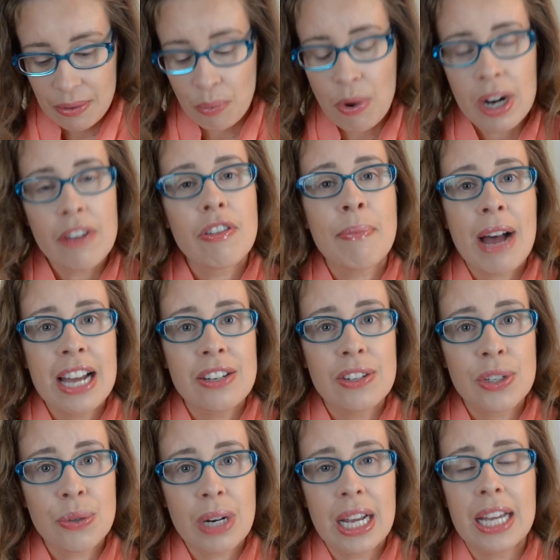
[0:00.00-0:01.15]
One of them I
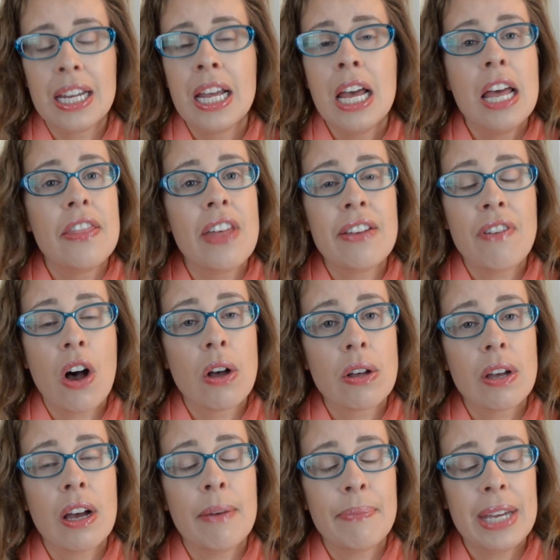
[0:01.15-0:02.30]
just read. They've
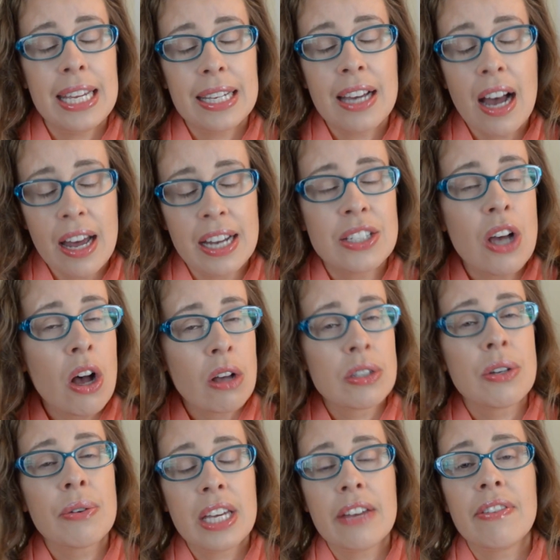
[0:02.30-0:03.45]
all um, he, God has
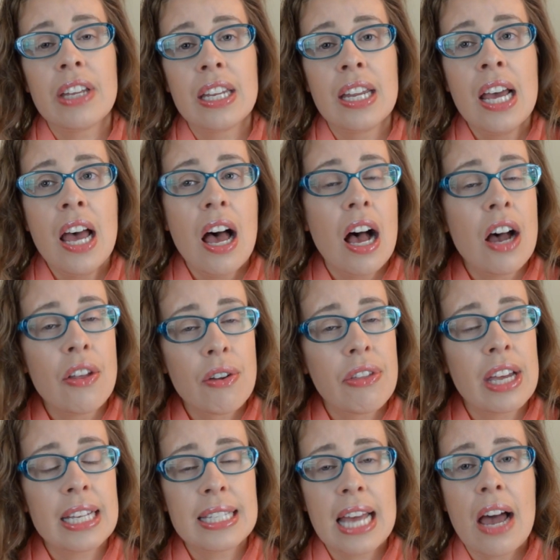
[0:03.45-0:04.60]
also given other
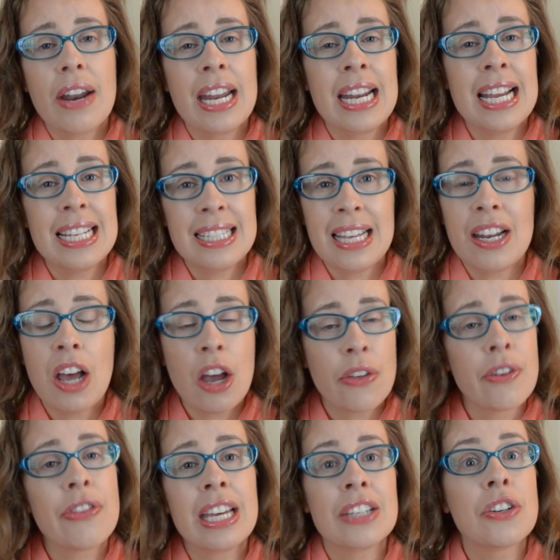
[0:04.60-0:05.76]
things out and has said other
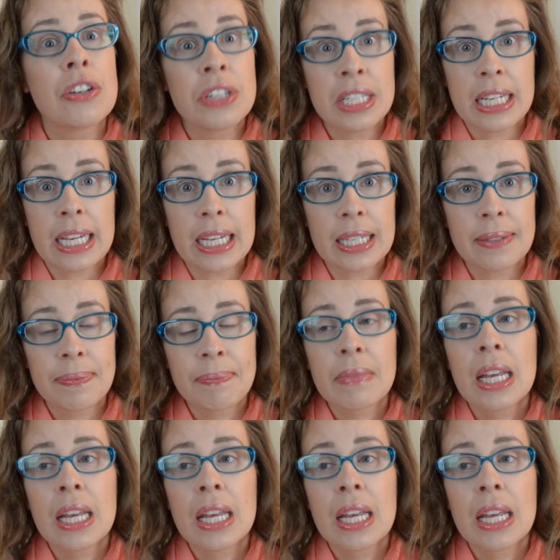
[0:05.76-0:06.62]
things are sin,